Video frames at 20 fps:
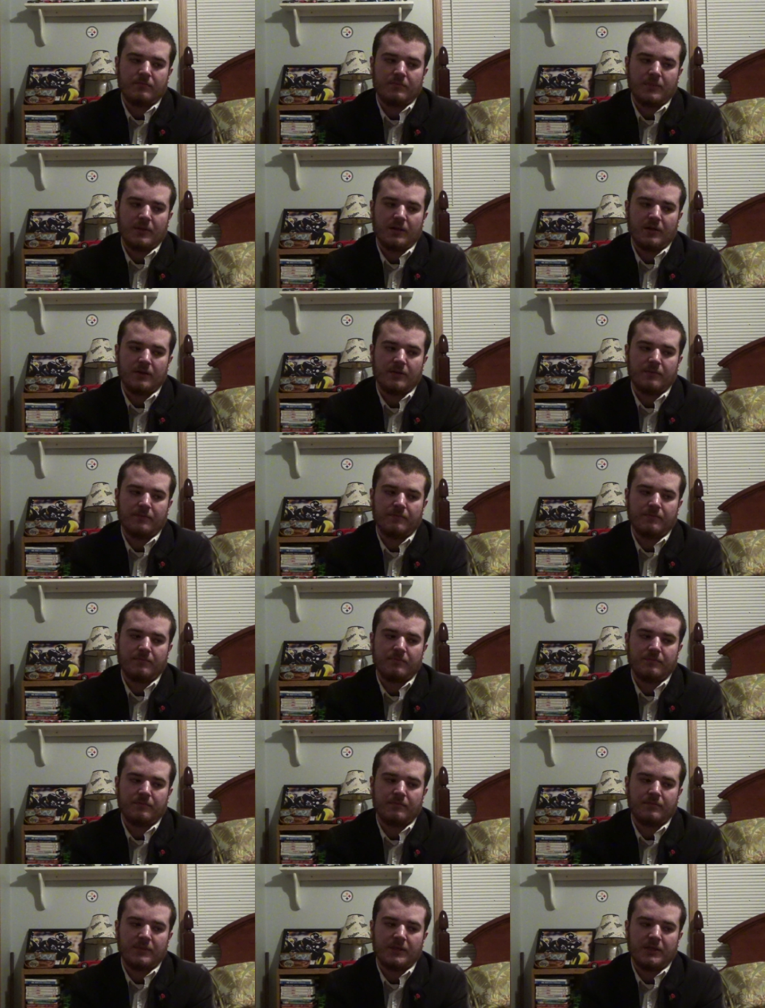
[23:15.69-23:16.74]
that
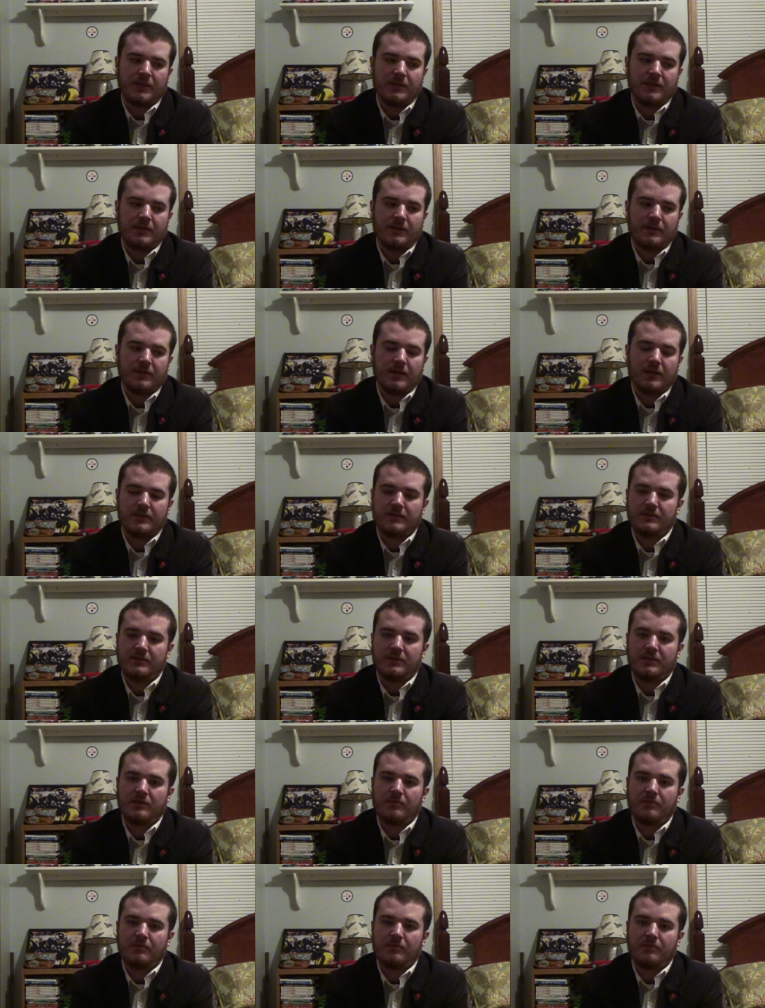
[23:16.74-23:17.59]
he got to see